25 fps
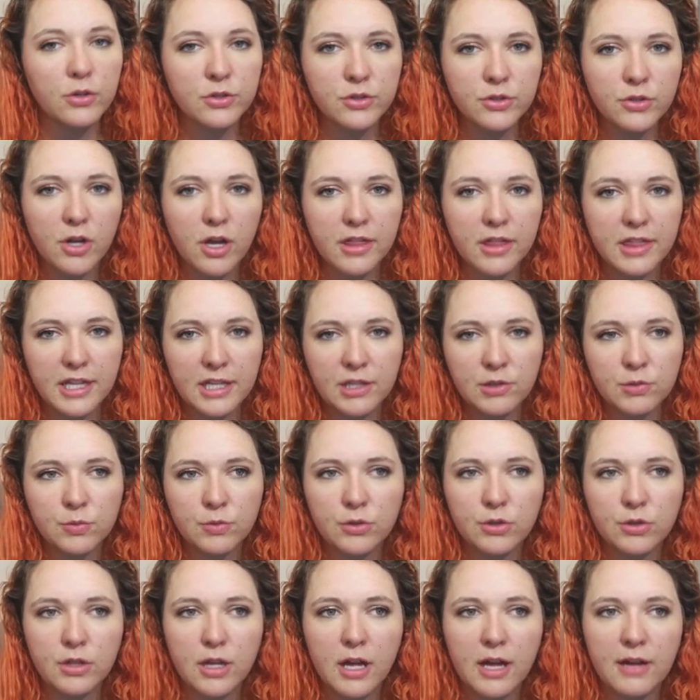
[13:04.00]
are all things
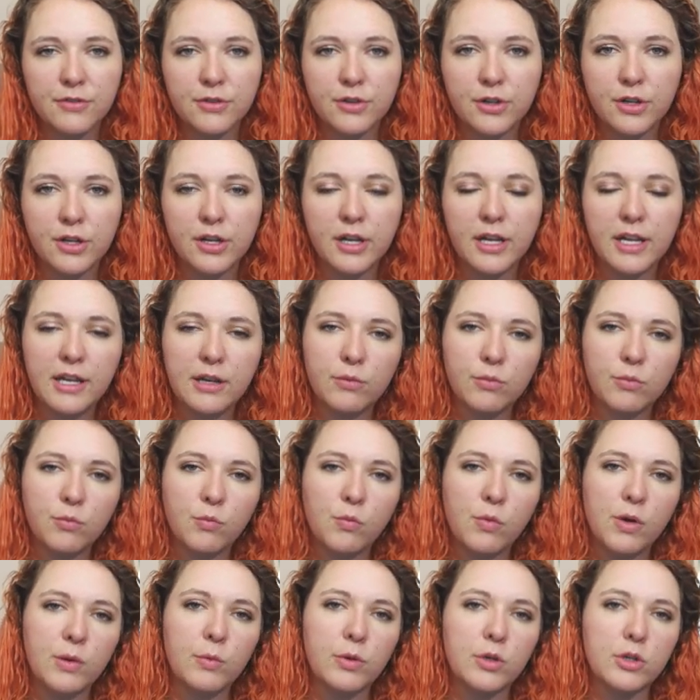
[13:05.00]
we'll cover
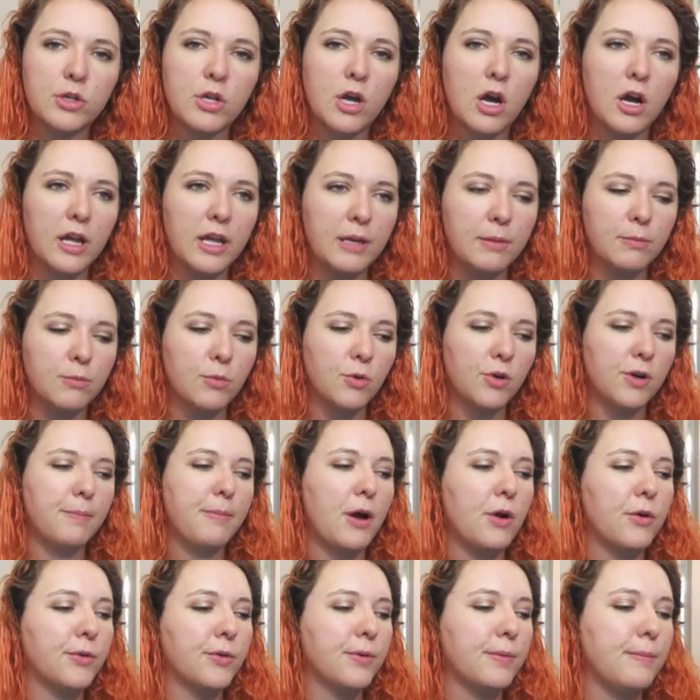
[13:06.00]
when we're talking more
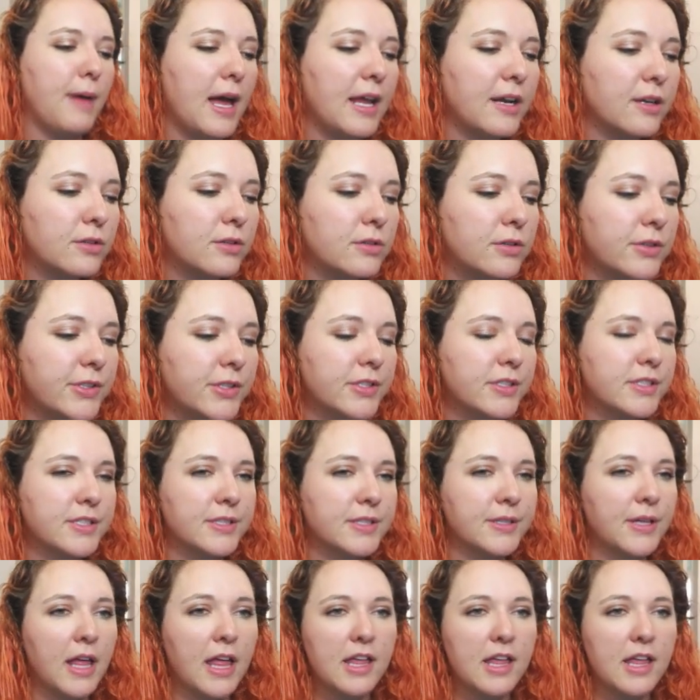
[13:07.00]
about grammaticals.